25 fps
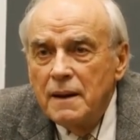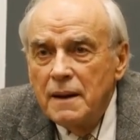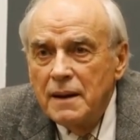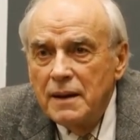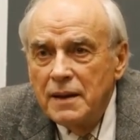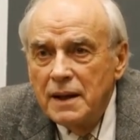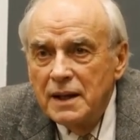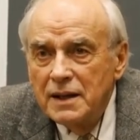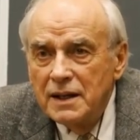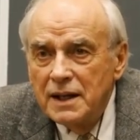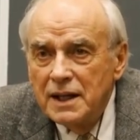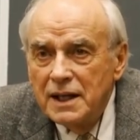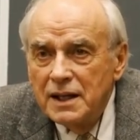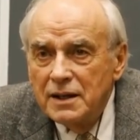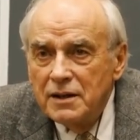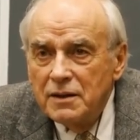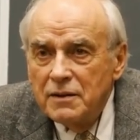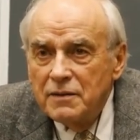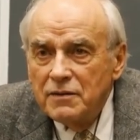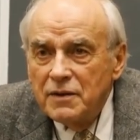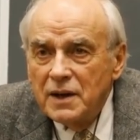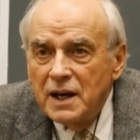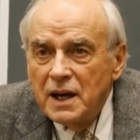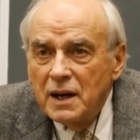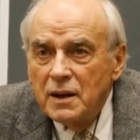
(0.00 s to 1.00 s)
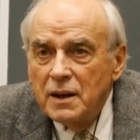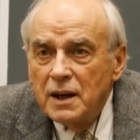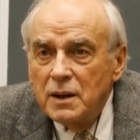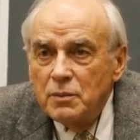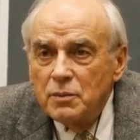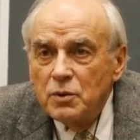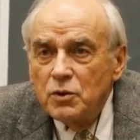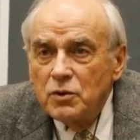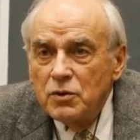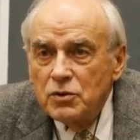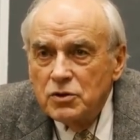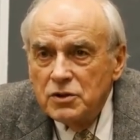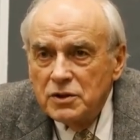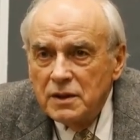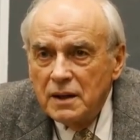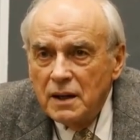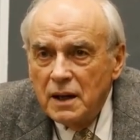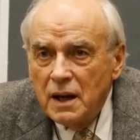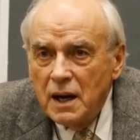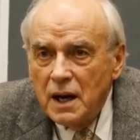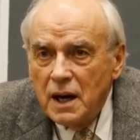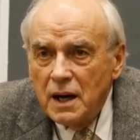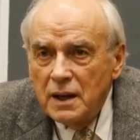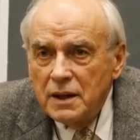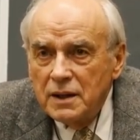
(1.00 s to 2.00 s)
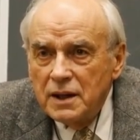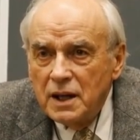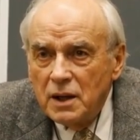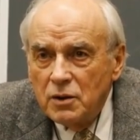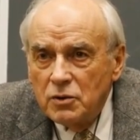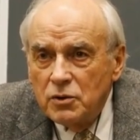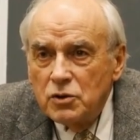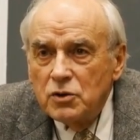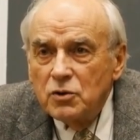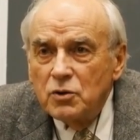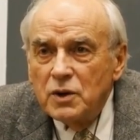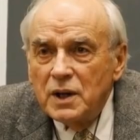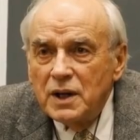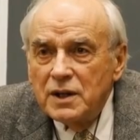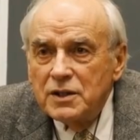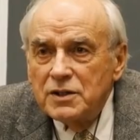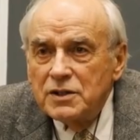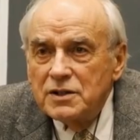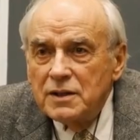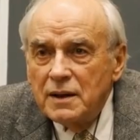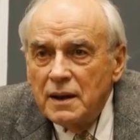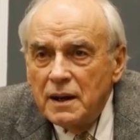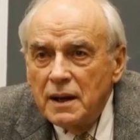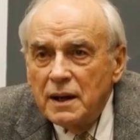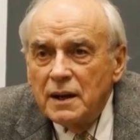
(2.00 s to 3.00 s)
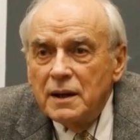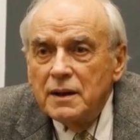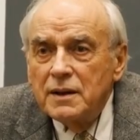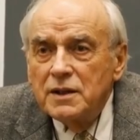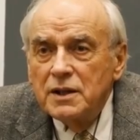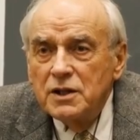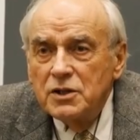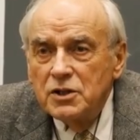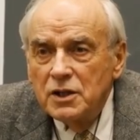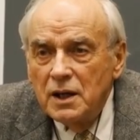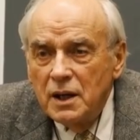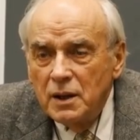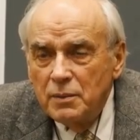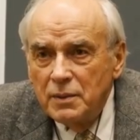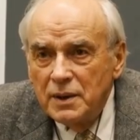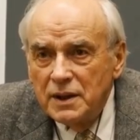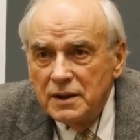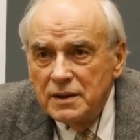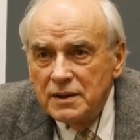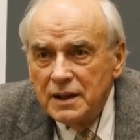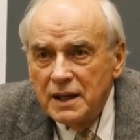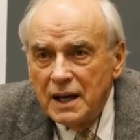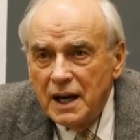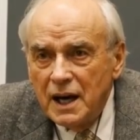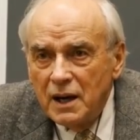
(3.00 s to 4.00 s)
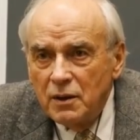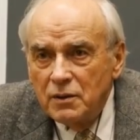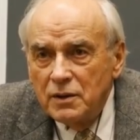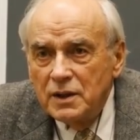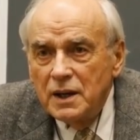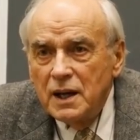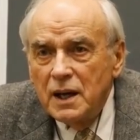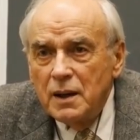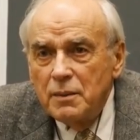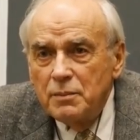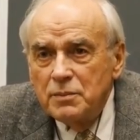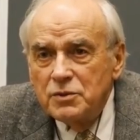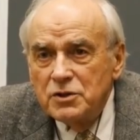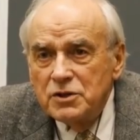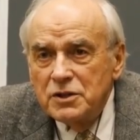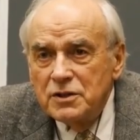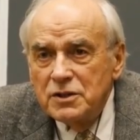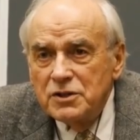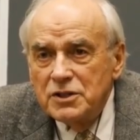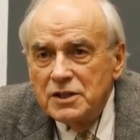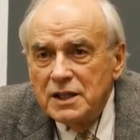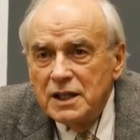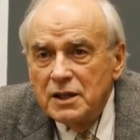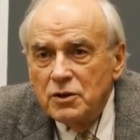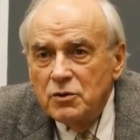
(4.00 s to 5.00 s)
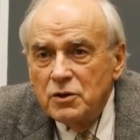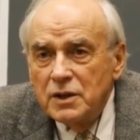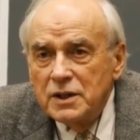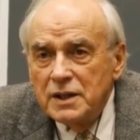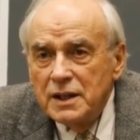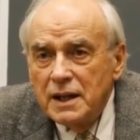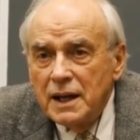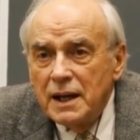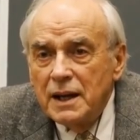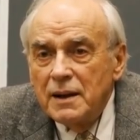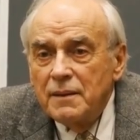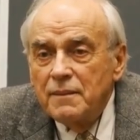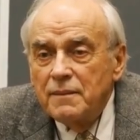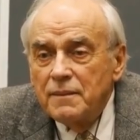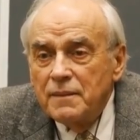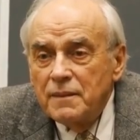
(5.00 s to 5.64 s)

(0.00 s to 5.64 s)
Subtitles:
that hidden variables, unknown to us, determined the outcomes secretly.